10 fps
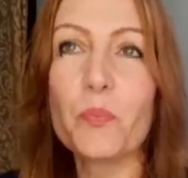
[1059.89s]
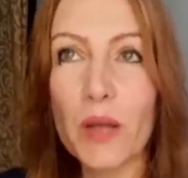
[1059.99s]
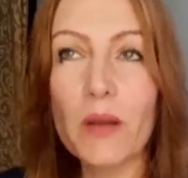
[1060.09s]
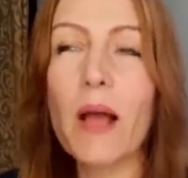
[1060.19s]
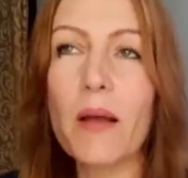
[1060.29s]

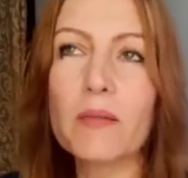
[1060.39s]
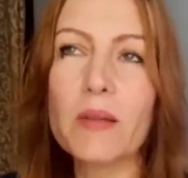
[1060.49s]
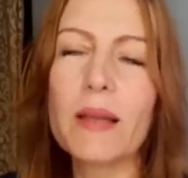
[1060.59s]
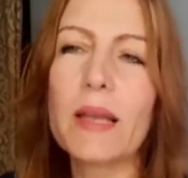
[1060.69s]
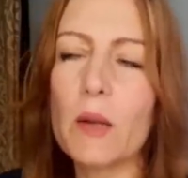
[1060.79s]
But
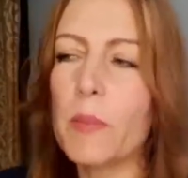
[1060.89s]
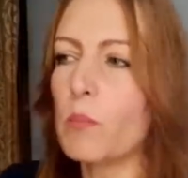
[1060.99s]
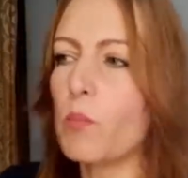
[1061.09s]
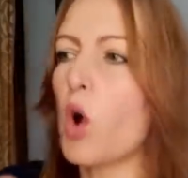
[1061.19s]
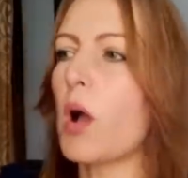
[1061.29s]
a little
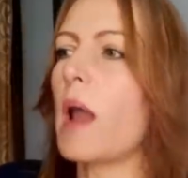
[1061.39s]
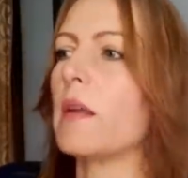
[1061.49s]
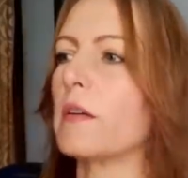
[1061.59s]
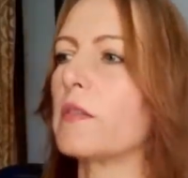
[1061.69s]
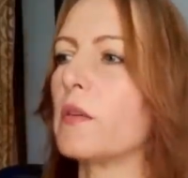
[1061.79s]
bit more
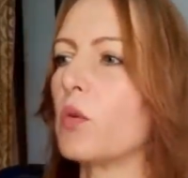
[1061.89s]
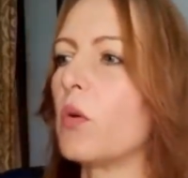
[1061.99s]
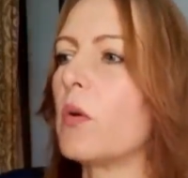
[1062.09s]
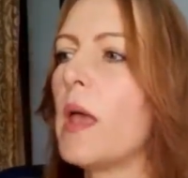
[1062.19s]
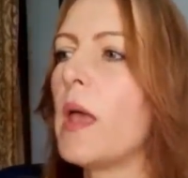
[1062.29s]
colors, you
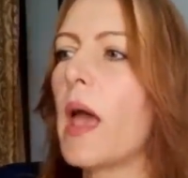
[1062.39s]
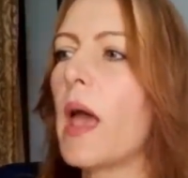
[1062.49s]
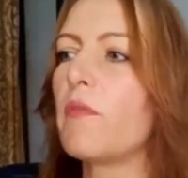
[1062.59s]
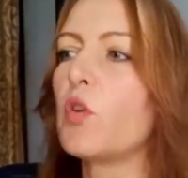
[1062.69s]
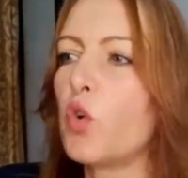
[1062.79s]
know,
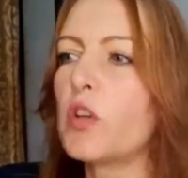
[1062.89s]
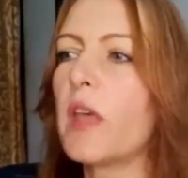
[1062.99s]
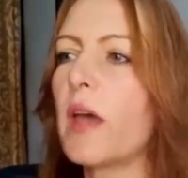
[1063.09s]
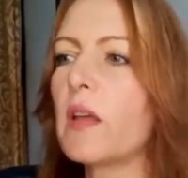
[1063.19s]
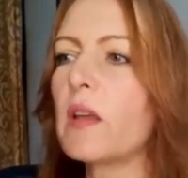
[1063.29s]
have a good
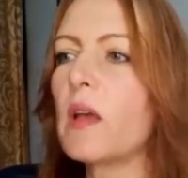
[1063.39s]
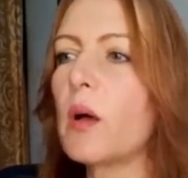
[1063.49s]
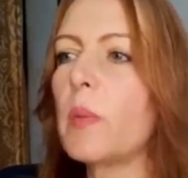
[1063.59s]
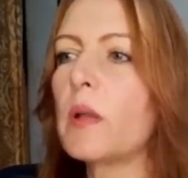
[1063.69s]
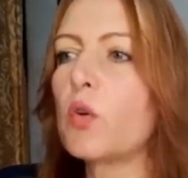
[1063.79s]

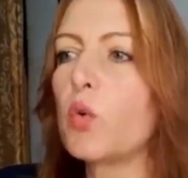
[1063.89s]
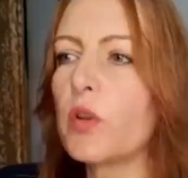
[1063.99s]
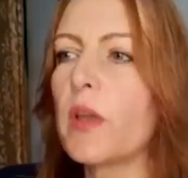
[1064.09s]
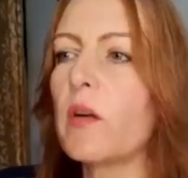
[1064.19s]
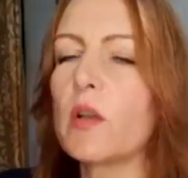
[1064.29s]
character, but a
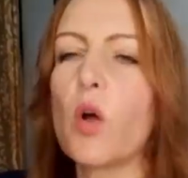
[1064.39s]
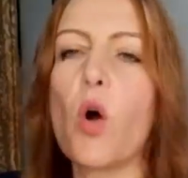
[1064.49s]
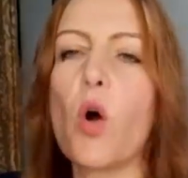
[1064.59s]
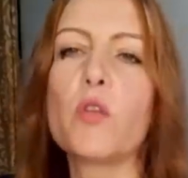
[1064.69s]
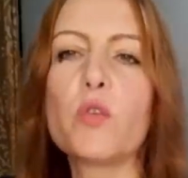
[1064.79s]
good character
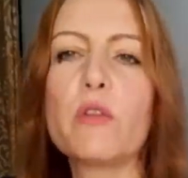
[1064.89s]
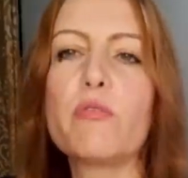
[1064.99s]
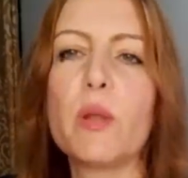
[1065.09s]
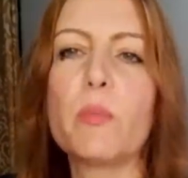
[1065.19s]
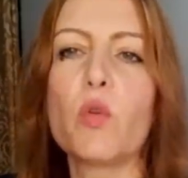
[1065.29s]
also
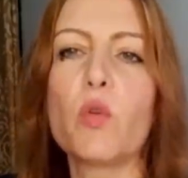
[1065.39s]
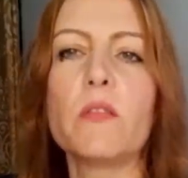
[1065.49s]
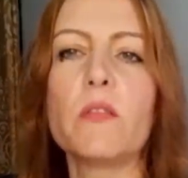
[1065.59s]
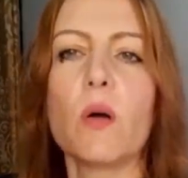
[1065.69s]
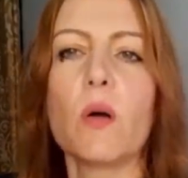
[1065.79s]
can flip out
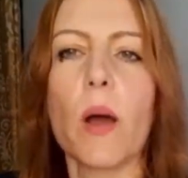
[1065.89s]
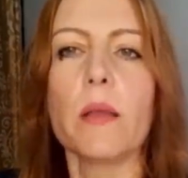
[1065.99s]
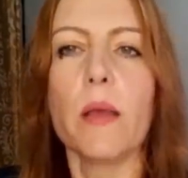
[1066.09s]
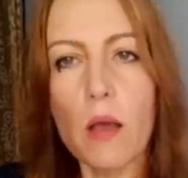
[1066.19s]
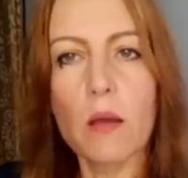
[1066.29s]
once in a
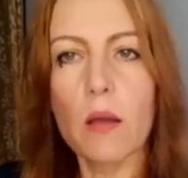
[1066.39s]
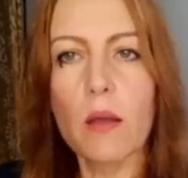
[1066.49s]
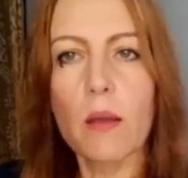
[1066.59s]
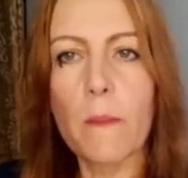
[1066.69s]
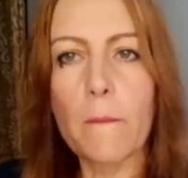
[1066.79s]
while, yeah?
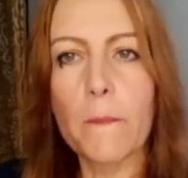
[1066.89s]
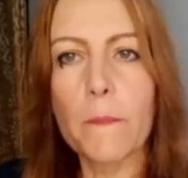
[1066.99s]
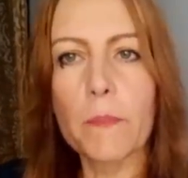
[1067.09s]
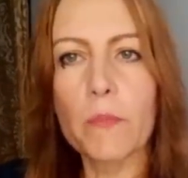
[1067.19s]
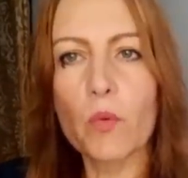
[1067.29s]

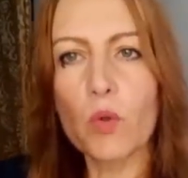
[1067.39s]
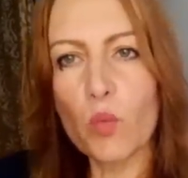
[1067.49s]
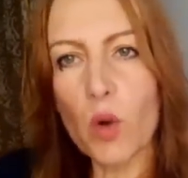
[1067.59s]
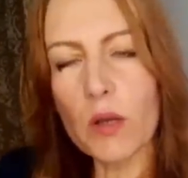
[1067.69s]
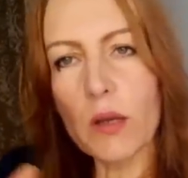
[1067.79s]
So
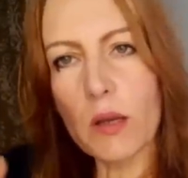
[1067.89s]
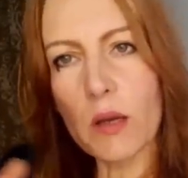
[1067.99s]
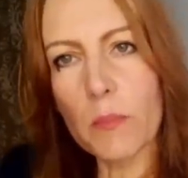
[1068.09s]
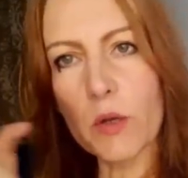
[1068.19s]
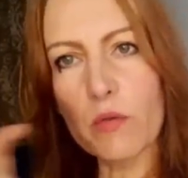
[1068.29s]
you want a
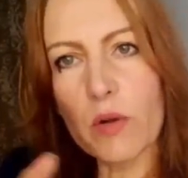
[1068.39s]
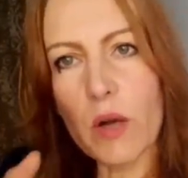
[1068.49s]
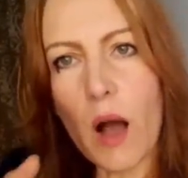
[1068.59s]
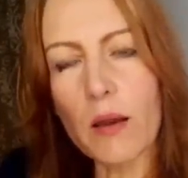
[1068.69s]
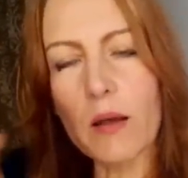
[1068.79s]
little bit of a
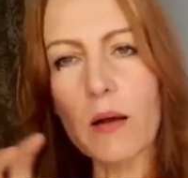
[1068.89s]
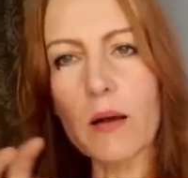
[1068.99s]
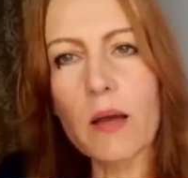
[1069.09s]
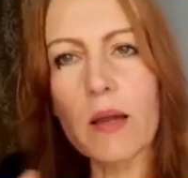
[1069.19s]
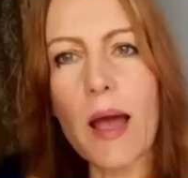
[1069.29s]

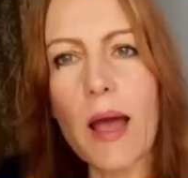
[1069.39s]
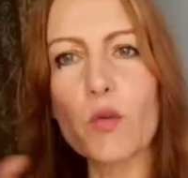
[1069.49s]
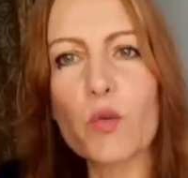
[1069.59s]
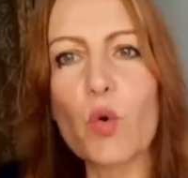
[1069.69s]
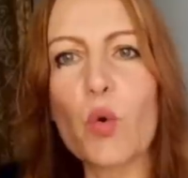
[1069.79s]
color, a
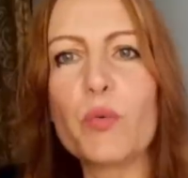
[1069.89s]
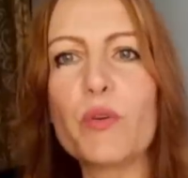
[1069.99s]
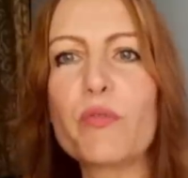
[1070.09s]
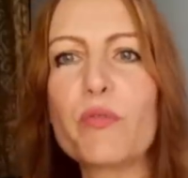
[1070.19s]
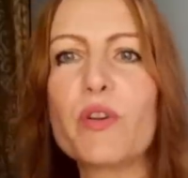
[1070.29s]
kaleidoscope,
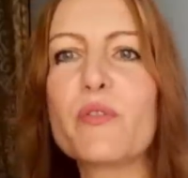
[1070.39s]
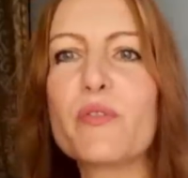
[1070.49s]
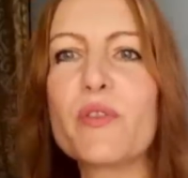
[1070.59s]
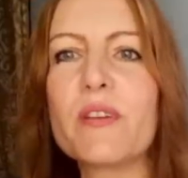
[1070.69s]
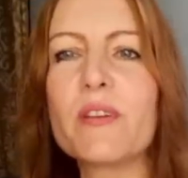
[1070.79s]
different
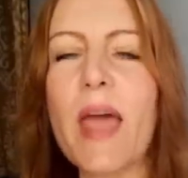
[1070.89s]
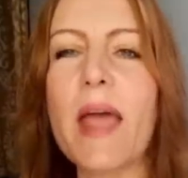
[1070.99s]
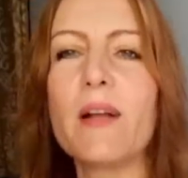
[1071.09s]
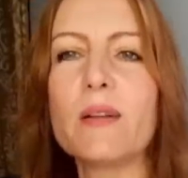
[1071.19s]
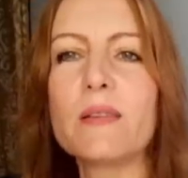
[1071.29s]

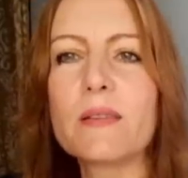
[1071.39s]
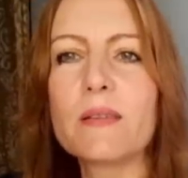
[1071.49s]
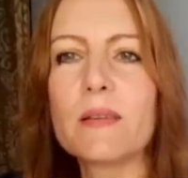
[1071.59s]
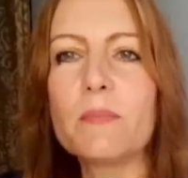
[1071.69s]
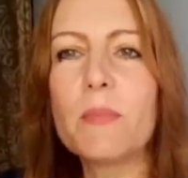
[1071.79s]

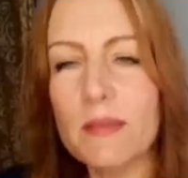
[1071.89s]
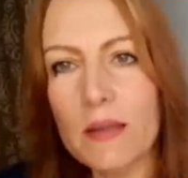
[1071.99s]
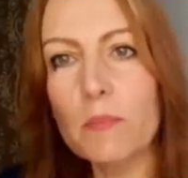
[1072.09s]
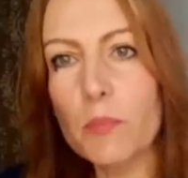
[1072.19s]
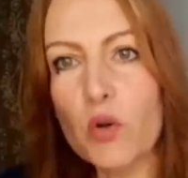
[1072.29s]
angles. Makes
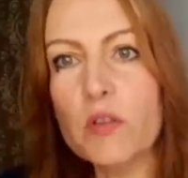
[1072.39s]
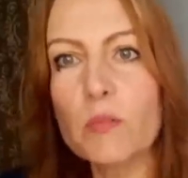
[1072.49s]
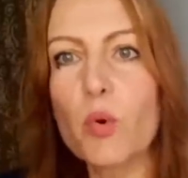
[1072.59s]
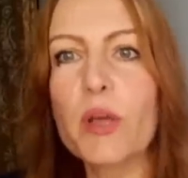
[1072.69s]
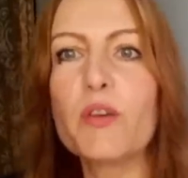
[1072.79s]
the person more